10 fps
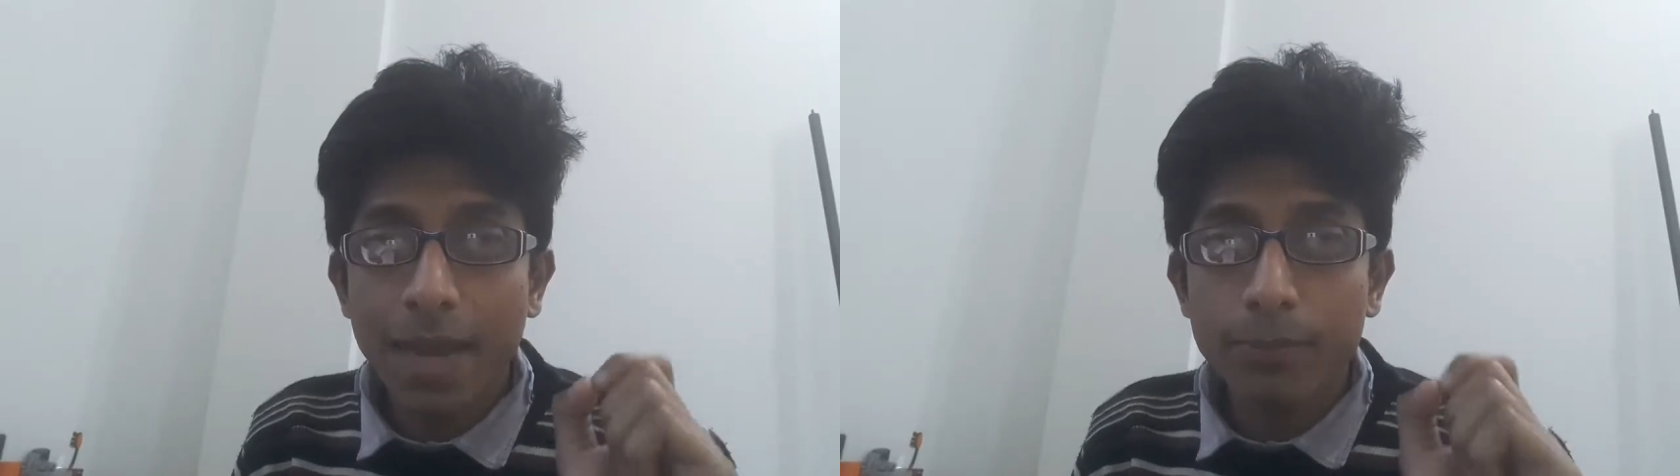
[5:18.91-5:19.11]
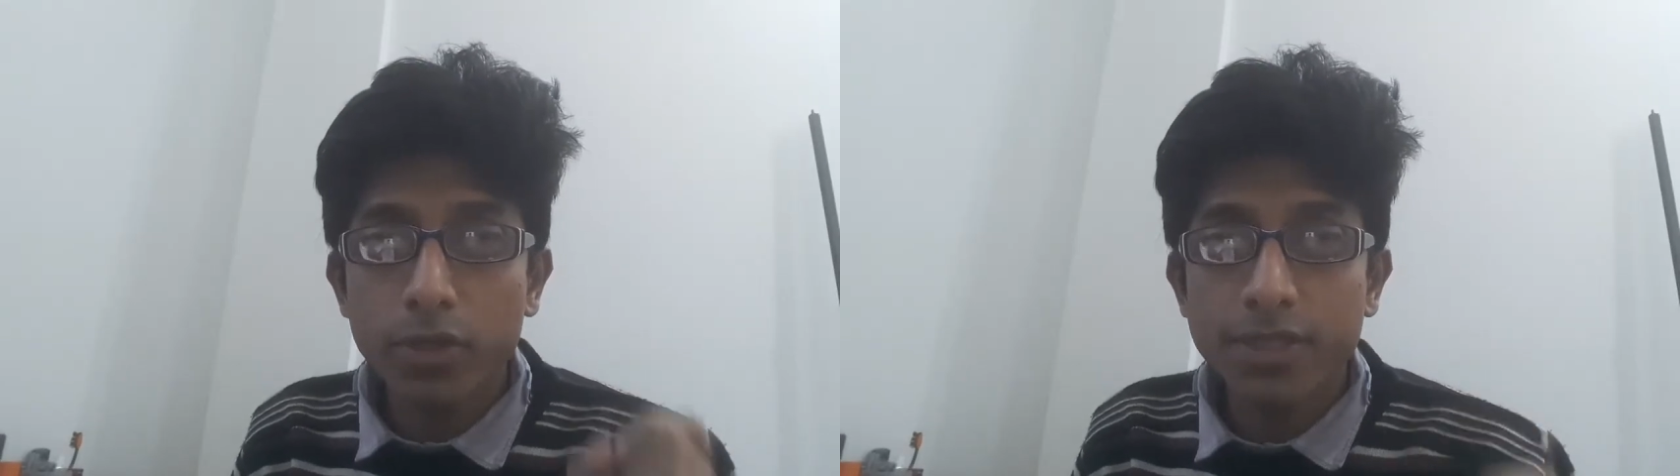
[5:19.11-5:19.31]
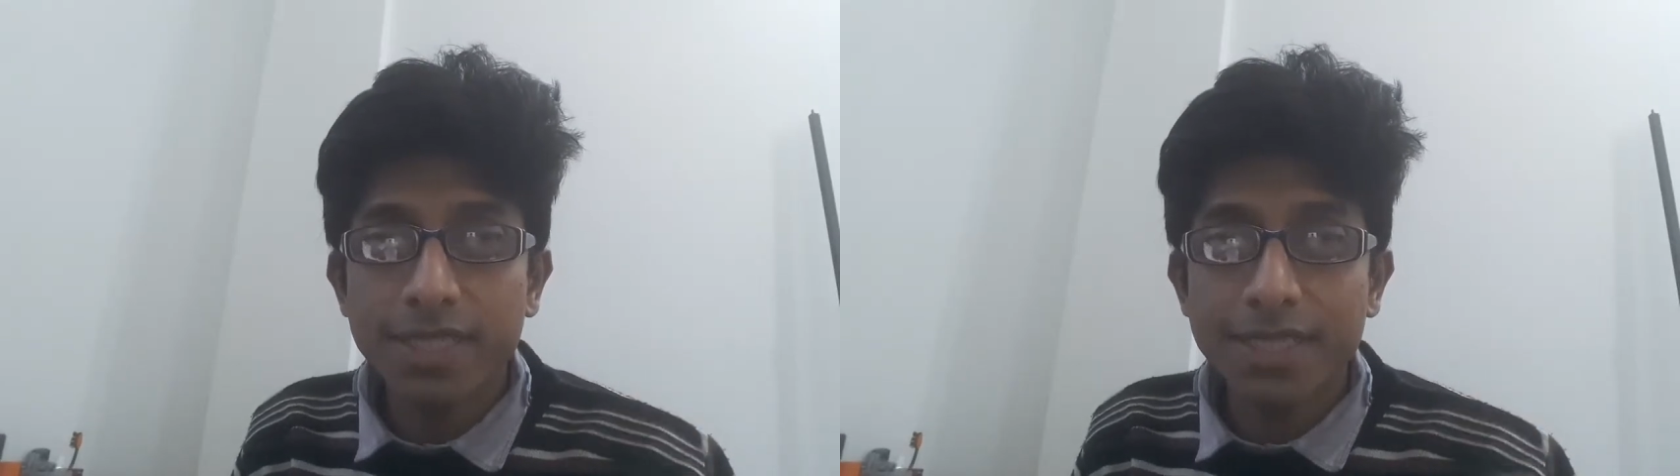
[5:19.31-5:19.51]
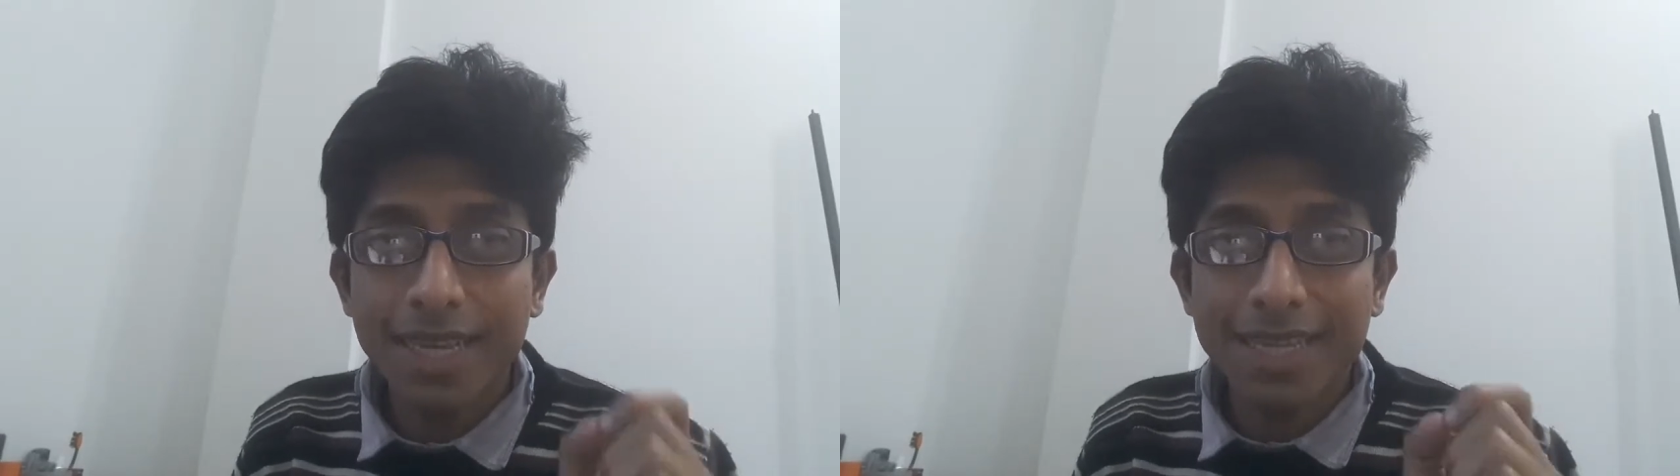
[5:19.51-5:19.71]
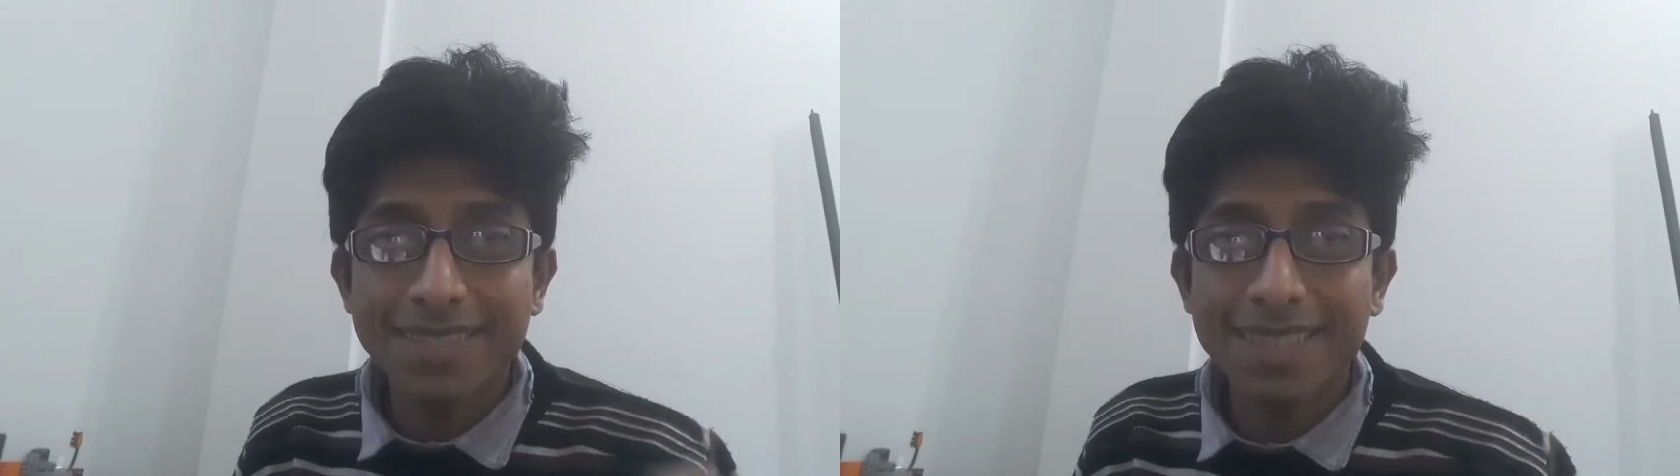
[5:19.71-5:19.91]
appointed
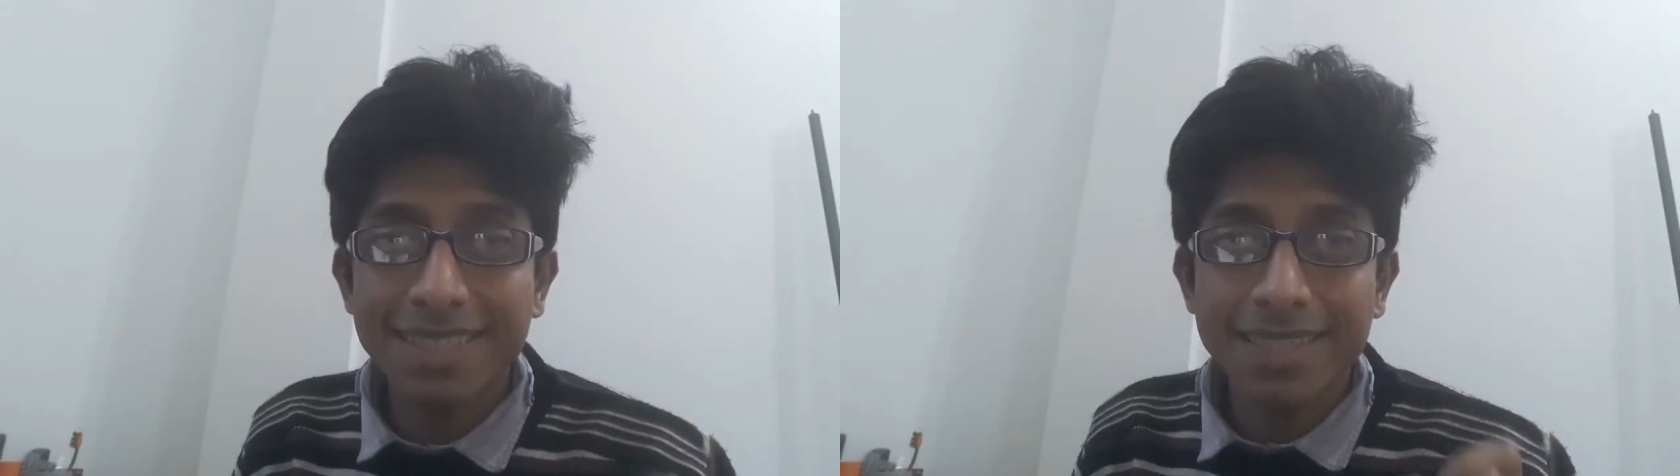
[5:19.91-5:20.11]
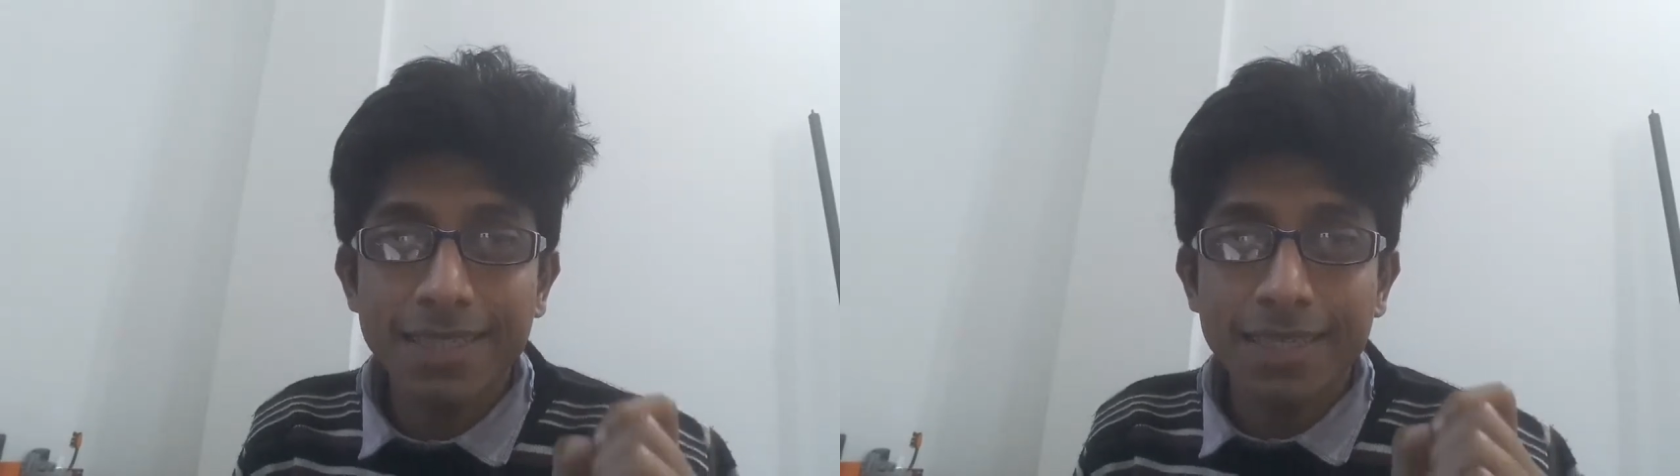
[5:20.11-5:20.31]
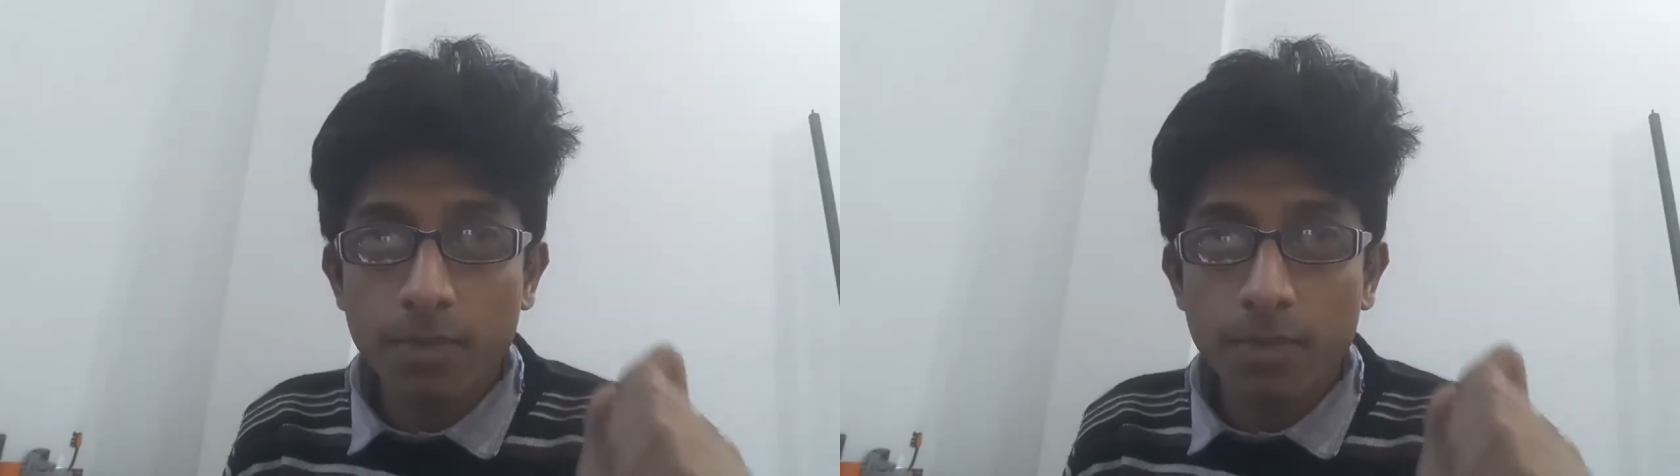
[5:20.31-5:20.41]
as a